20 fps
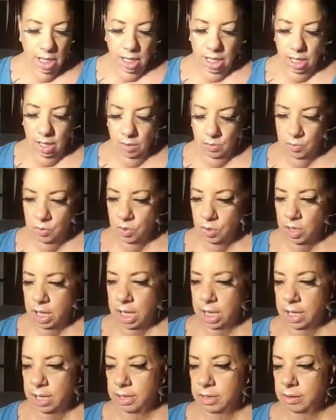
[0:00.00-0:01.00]
it will
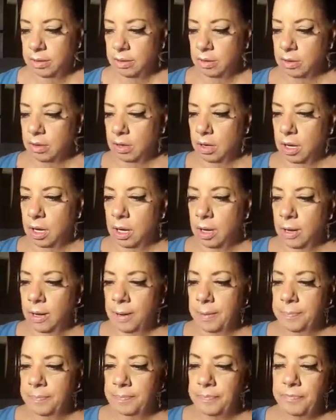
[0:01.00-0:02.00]
get
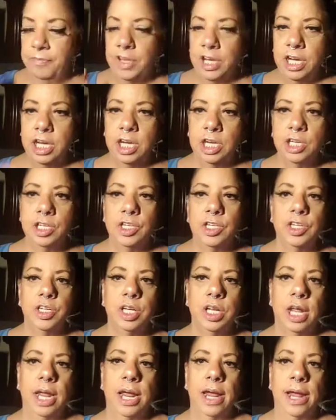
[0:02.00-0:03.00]

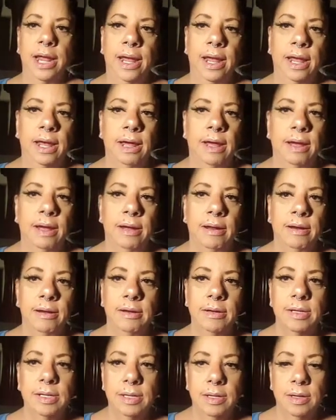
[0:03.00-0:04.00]
finished and